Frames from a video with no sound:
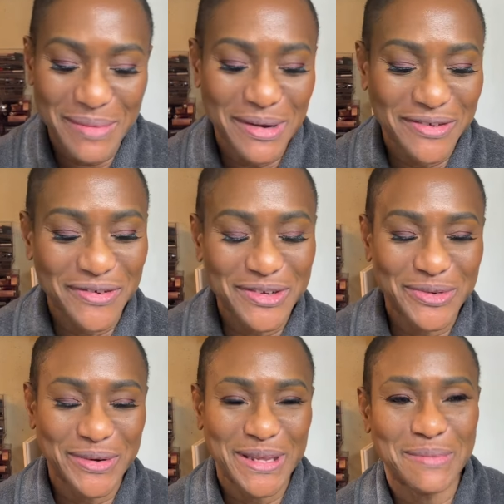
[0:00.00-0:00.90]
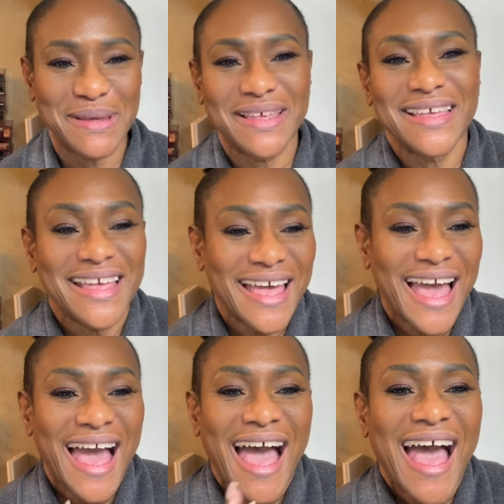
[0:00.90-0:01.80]
much for joining me.
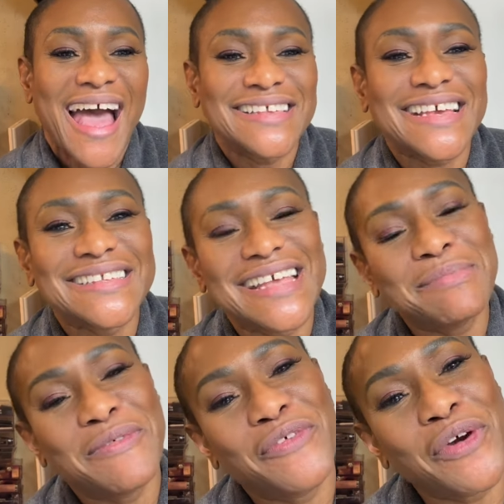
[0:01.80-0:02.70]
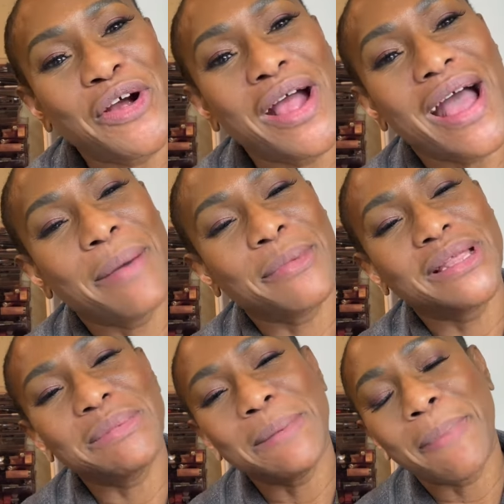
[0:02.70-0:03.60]
As I said before, I'm going
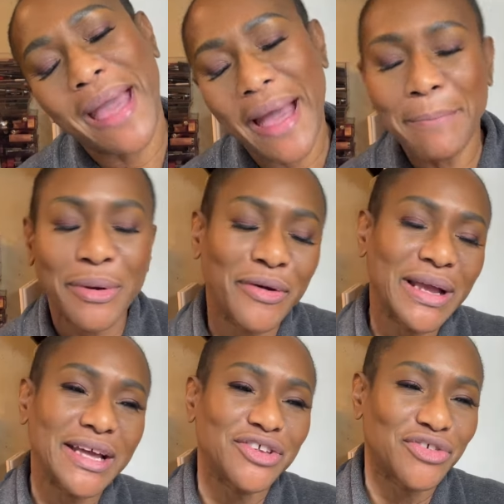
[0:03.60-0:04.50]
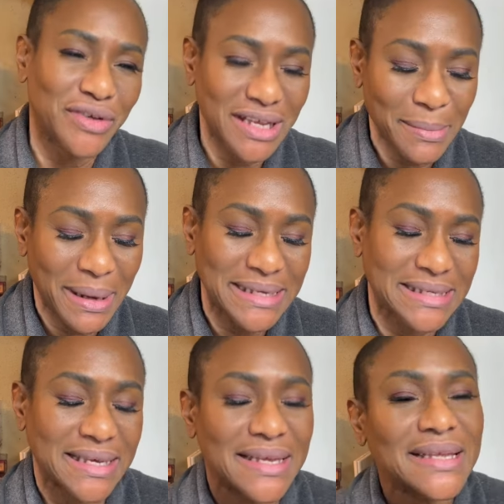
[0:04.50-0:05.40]
to be pampering and treating my
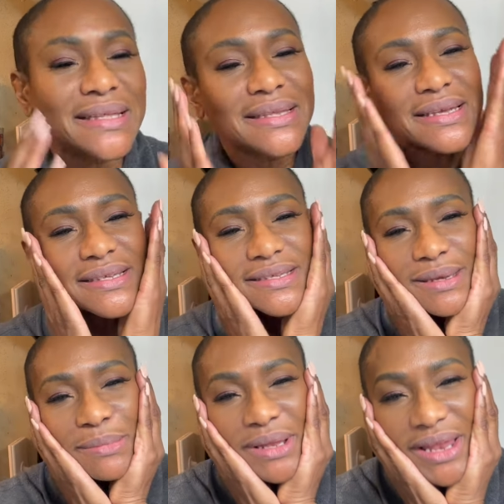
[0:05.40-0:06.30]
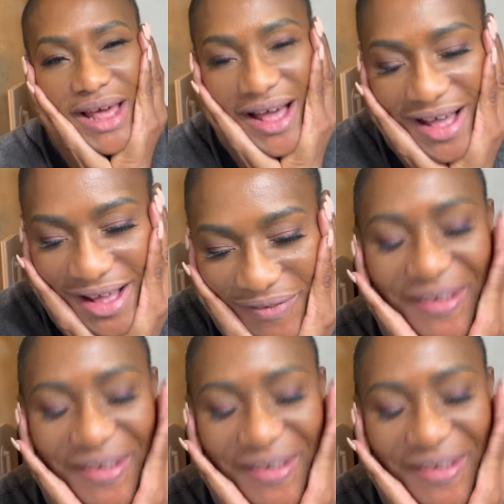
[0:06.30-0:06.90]
skin. It needs some love.